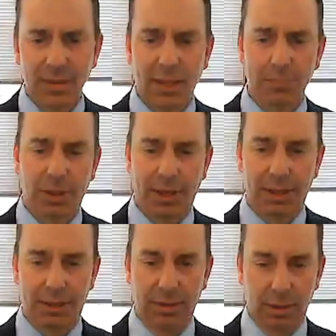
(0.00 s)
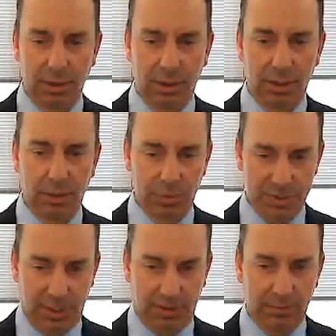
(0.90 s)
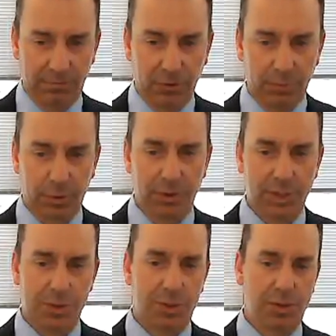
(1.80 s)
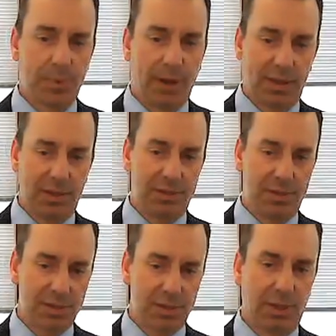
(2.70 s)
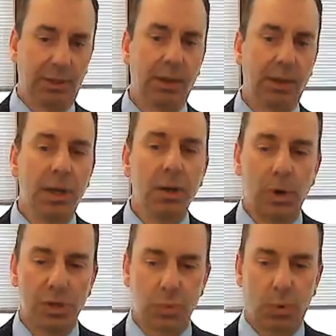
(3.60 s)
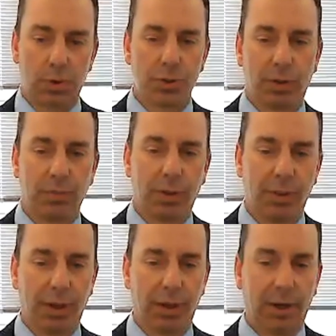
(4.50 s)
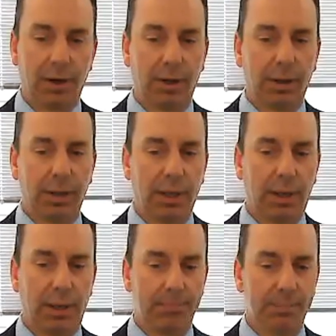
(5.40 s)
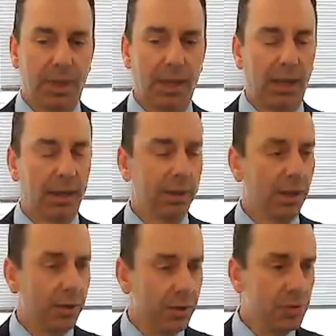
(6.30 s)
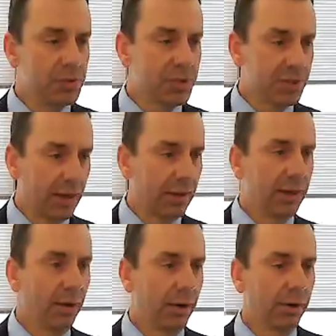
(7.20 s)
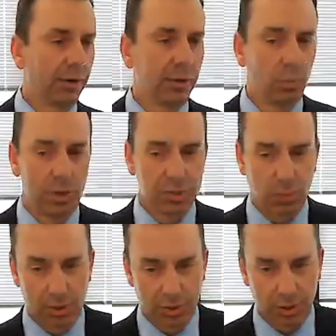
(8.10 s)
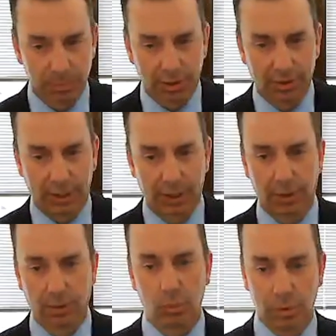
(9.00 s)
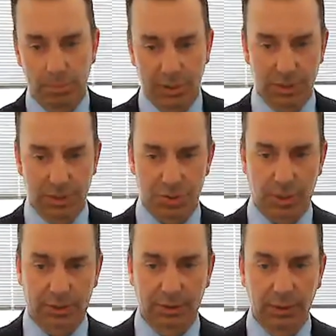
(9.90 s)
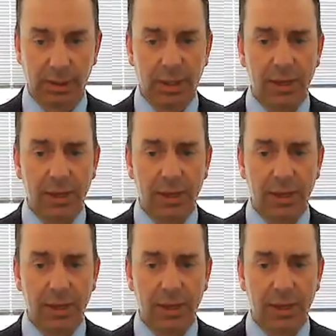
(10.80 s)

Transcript: That plan, it would take the footprint that's used by the existing wastewater treatment there, and a new state-of-the-art wastewater treatment there would be constructed.